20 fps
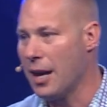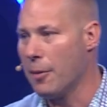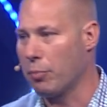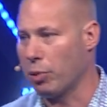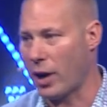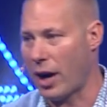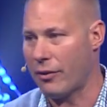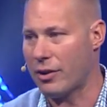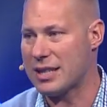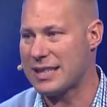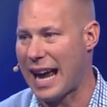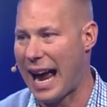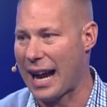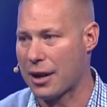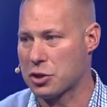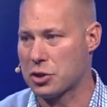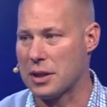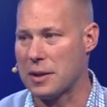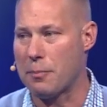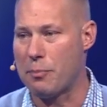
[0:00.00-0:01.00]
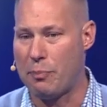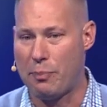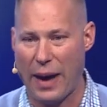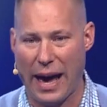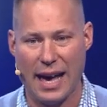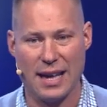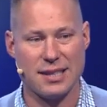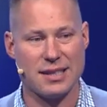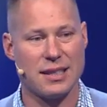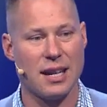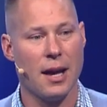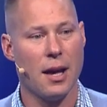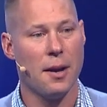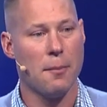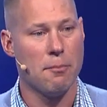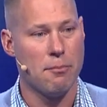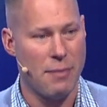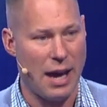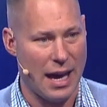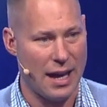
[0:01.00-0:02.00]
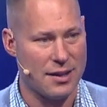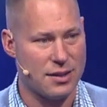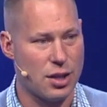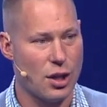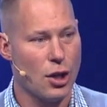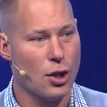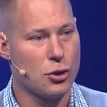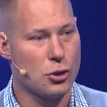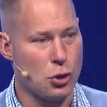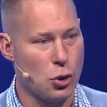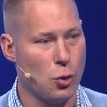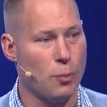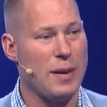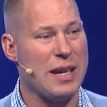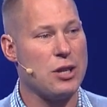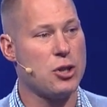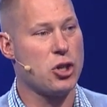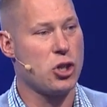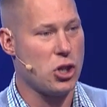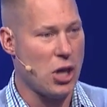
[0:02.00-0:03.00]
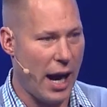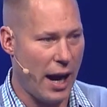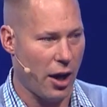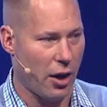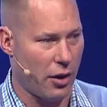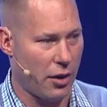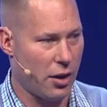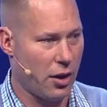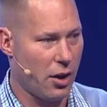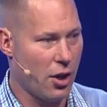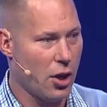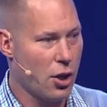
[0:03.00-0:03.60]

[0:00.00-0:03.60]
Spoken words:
prayer is actually best meant to be shared.